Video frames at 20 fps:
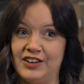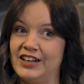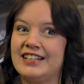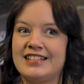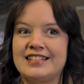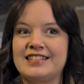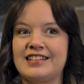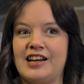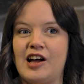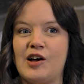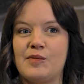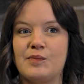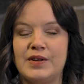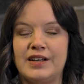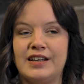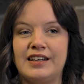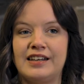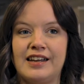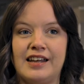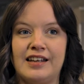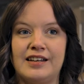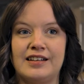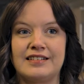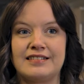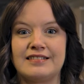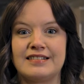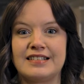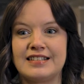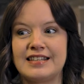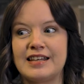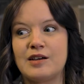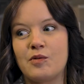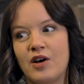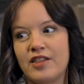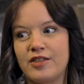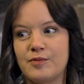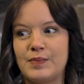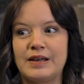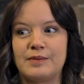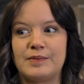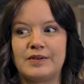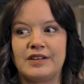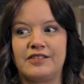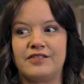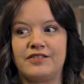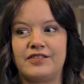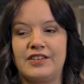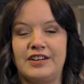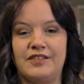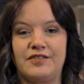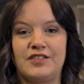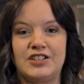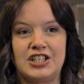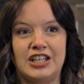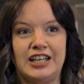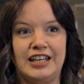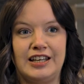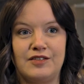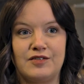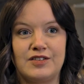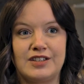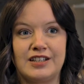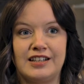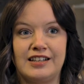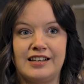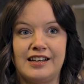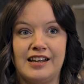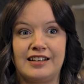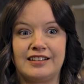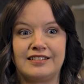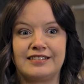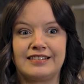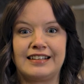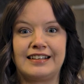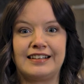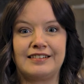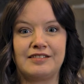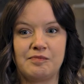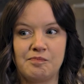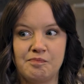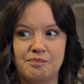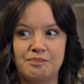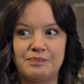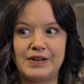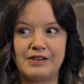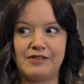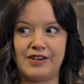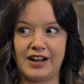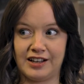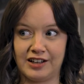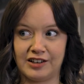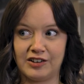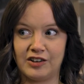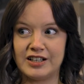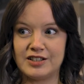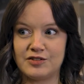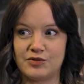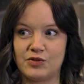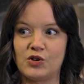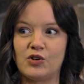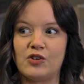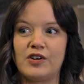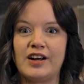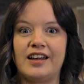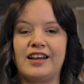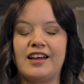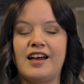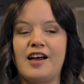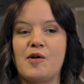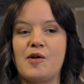nice to come and see what other people have achieved and be recognised for it.